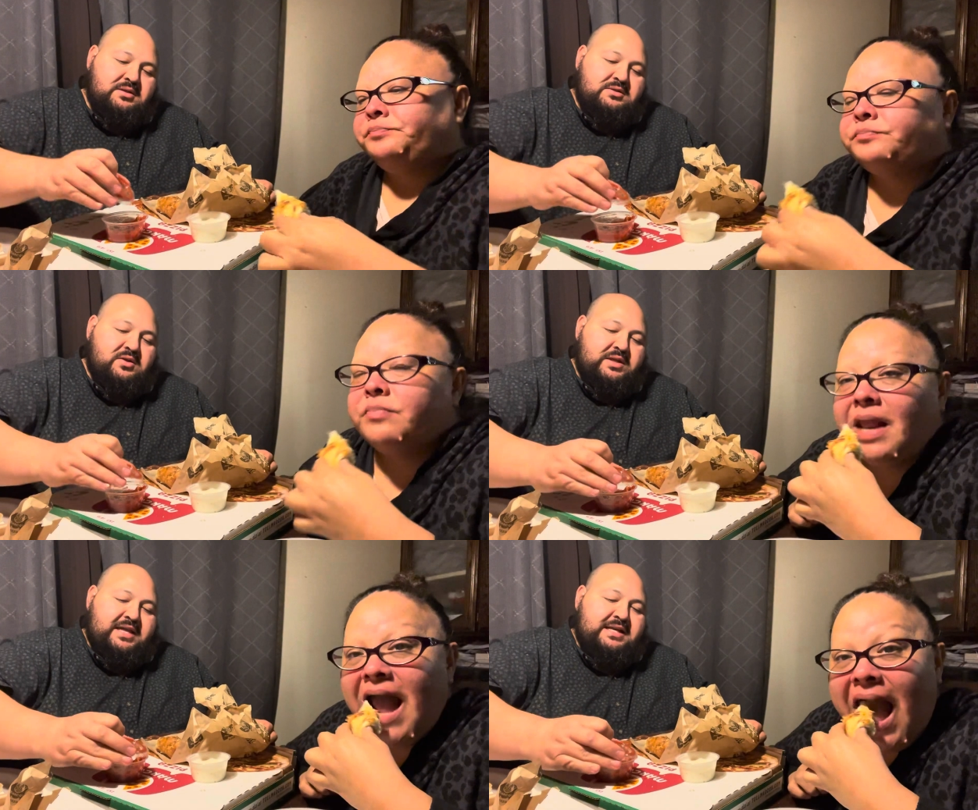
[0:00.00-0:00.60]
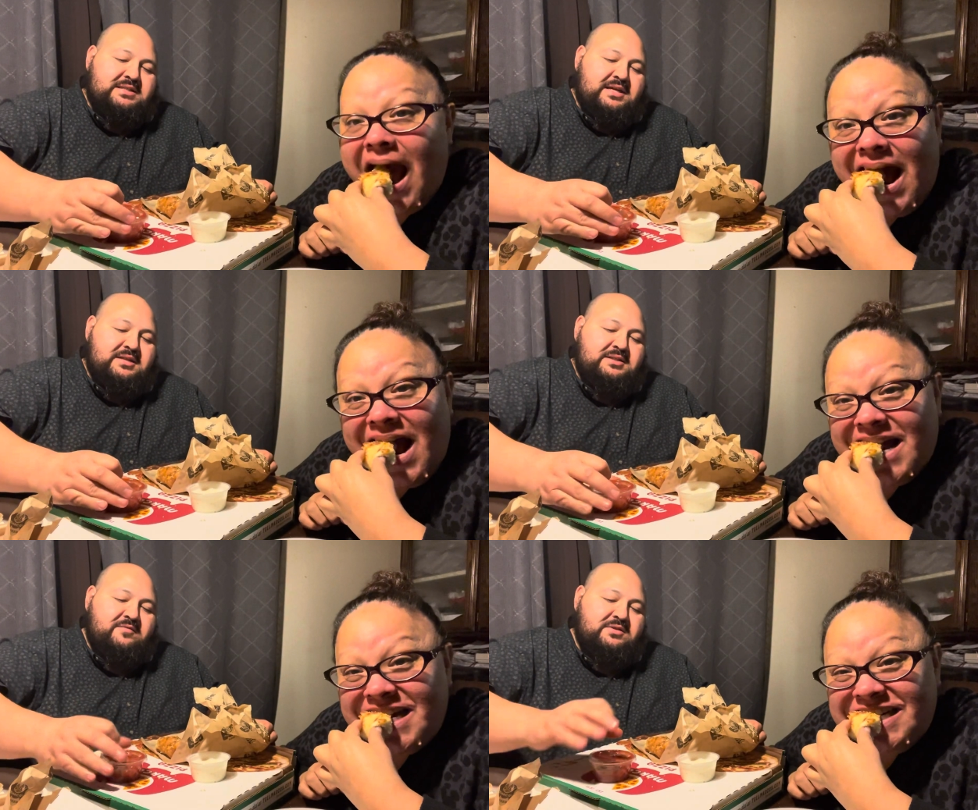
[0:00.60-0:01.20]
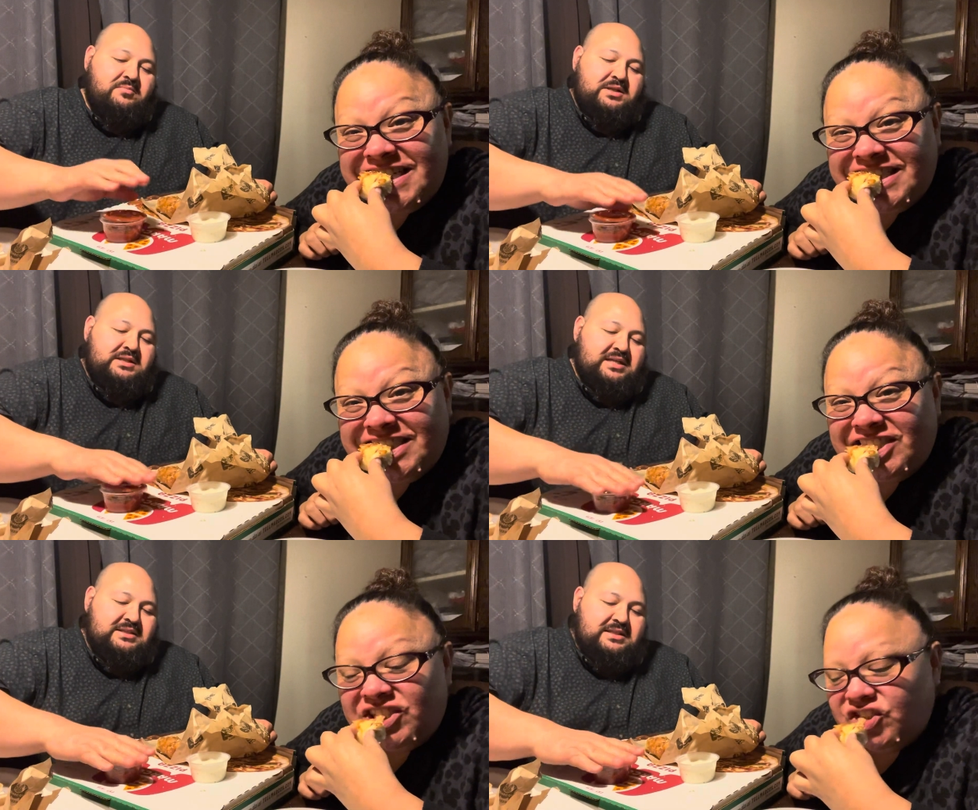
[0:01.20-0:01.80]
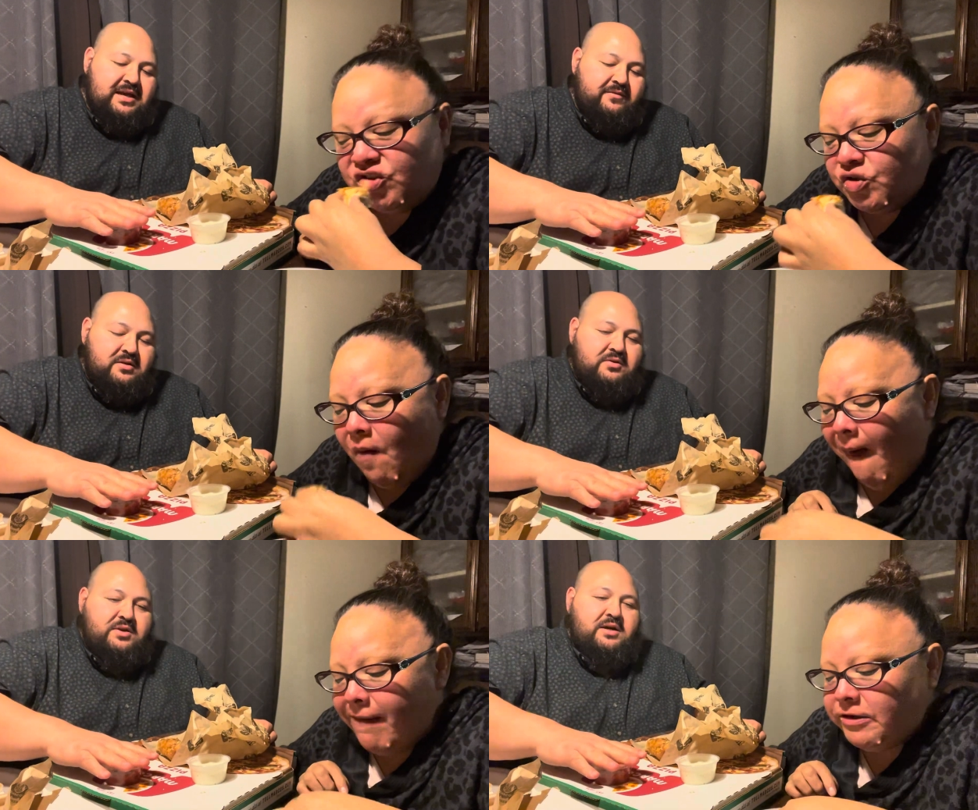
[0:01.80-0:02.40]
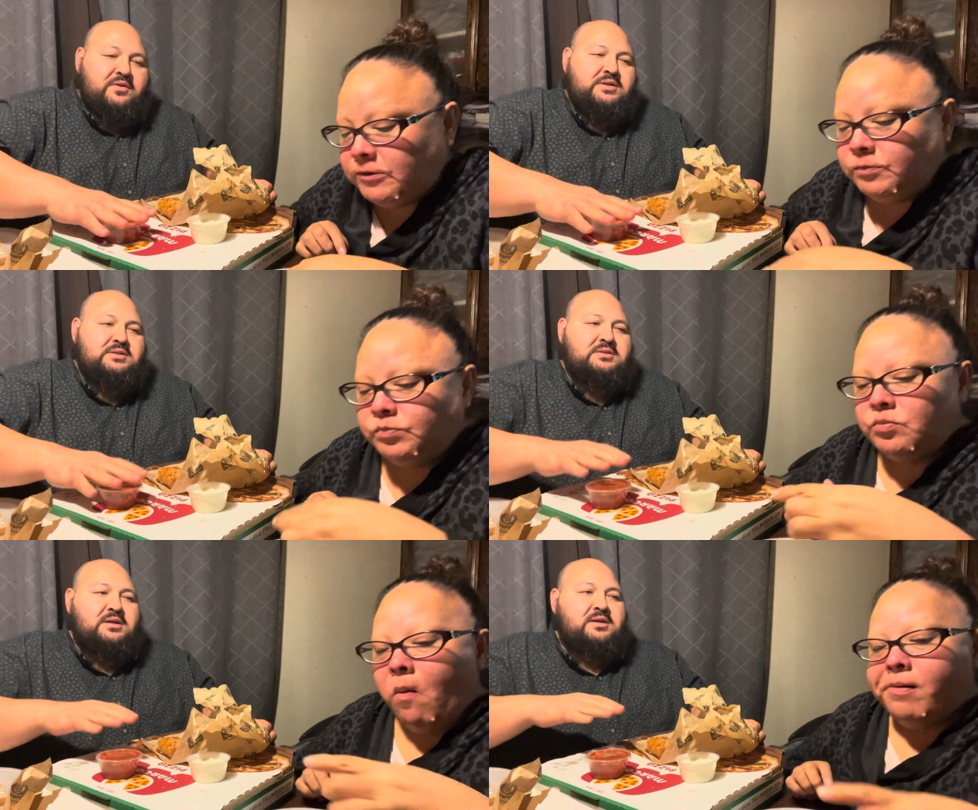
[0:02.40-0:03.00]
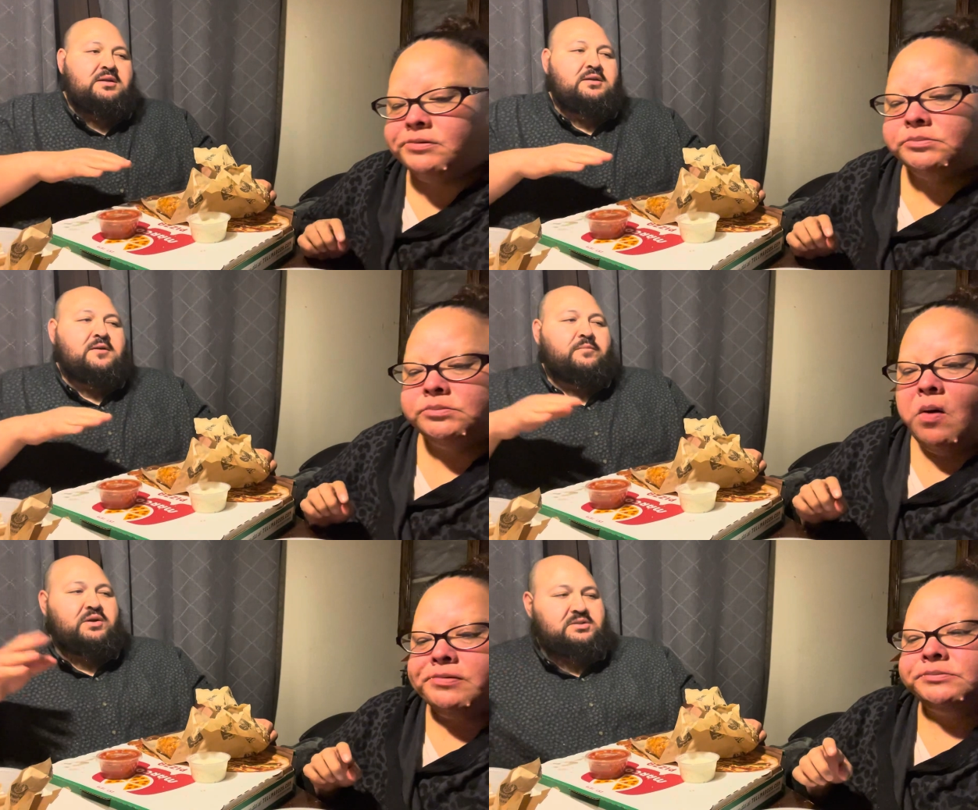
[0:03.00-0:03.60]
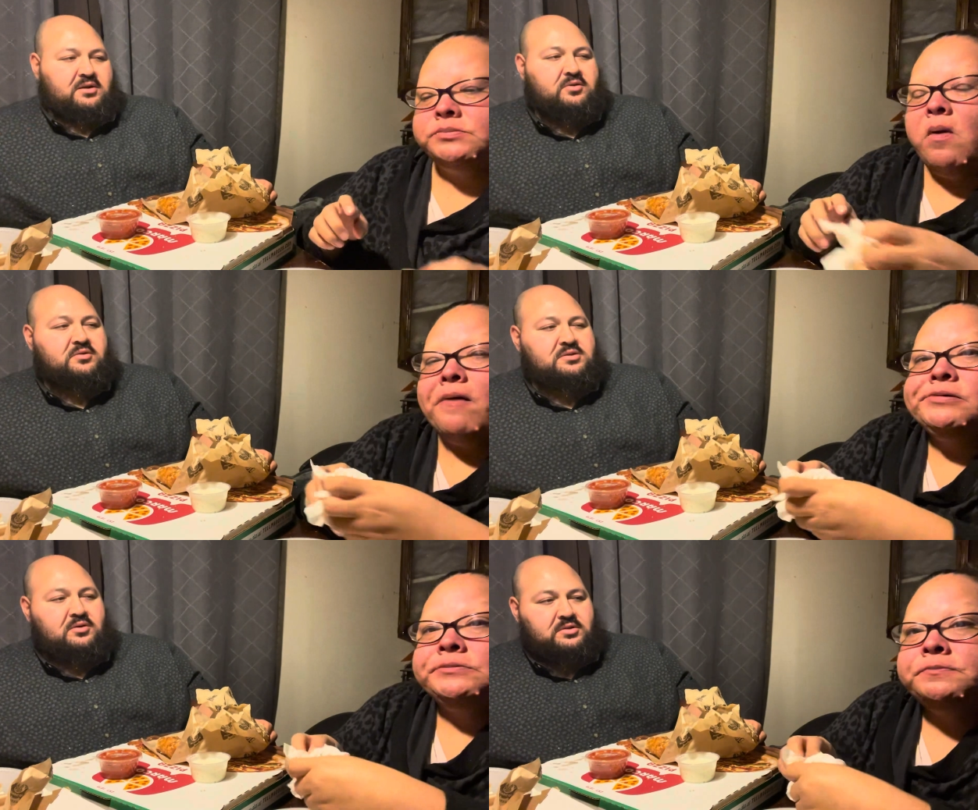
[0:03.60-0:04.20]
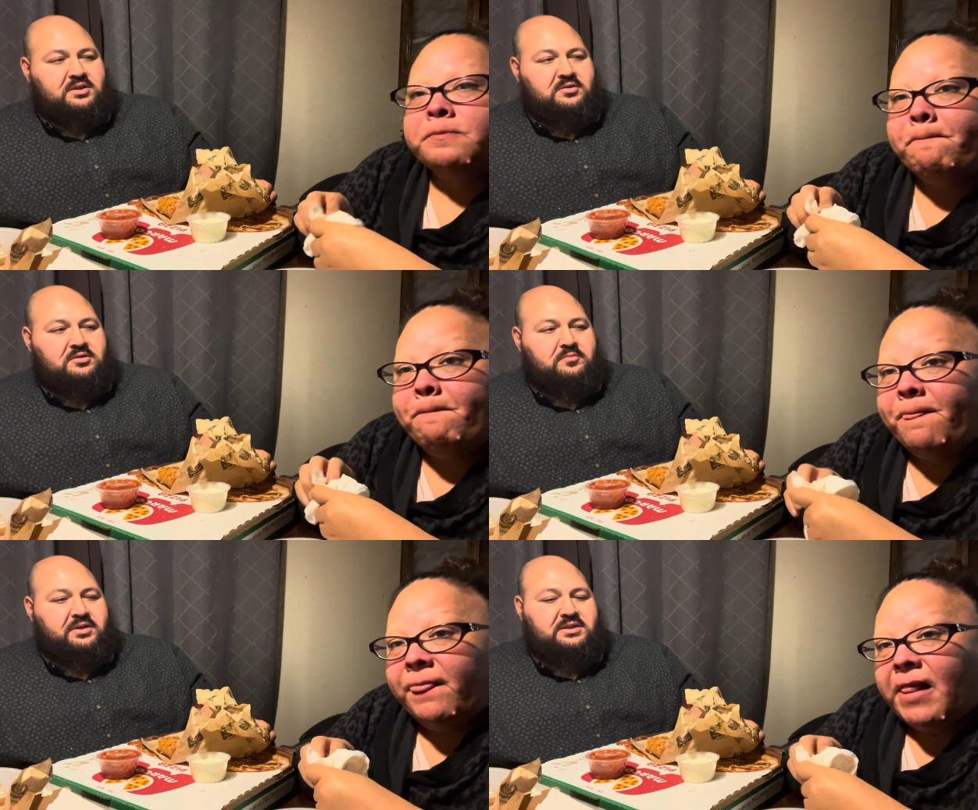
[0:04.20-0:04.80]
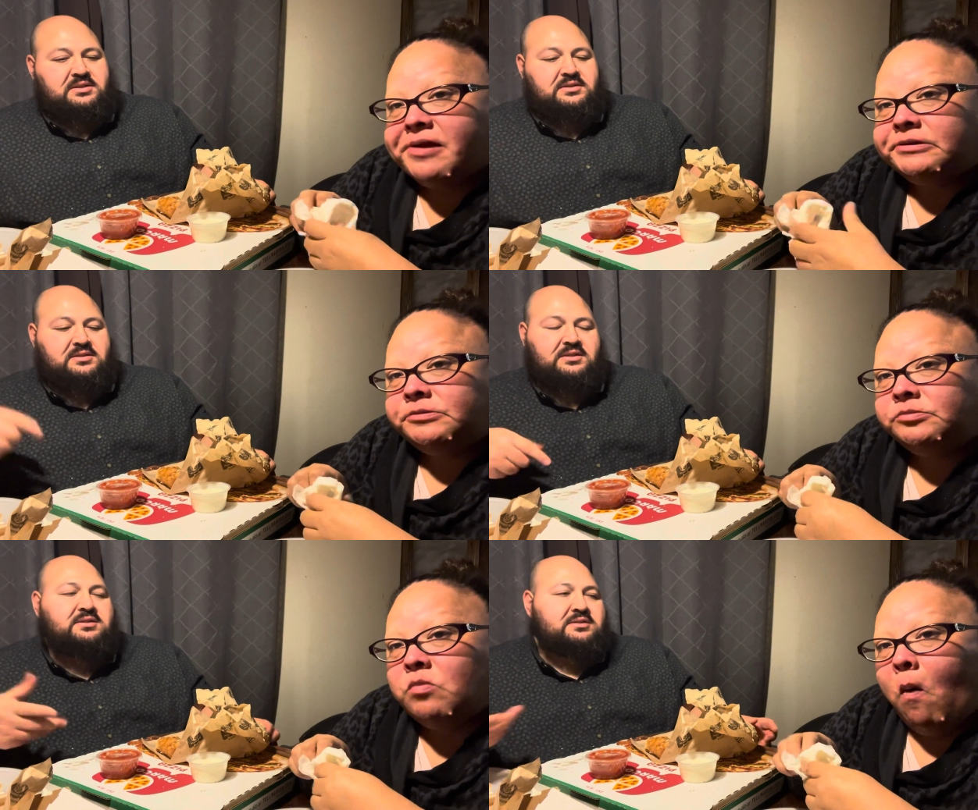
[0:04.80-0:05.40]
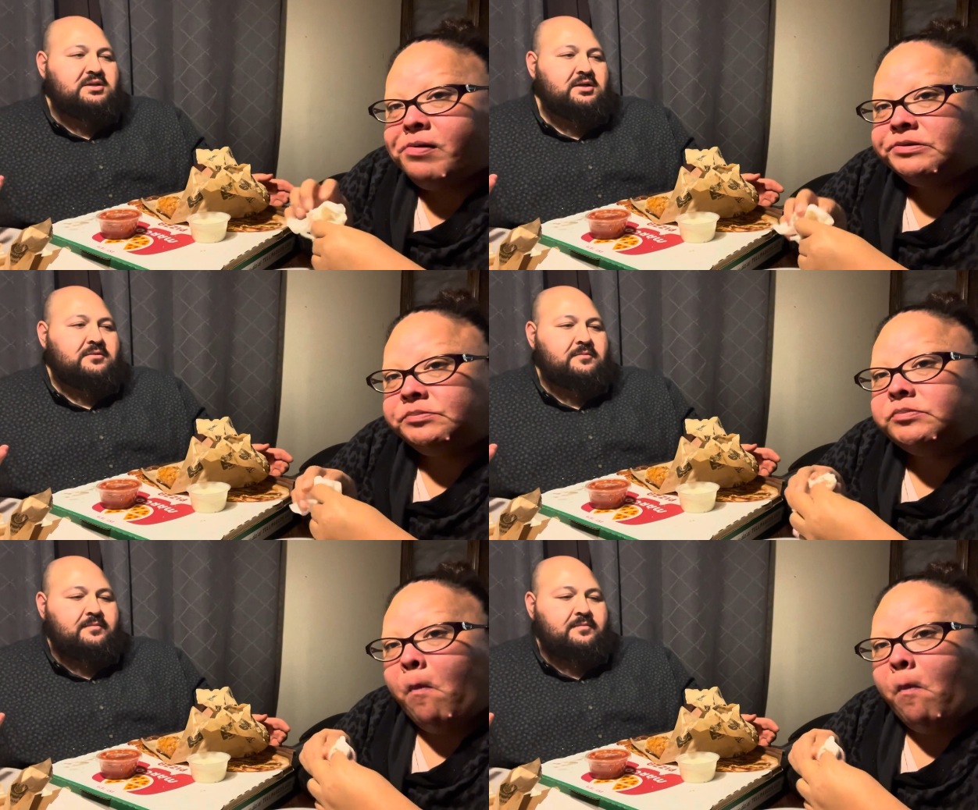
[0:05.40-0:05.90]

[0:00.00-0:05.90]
Speaker 1: So in that sense, if somebody doesn't have a Hungry Howie's compared to all those those other two places, this is good.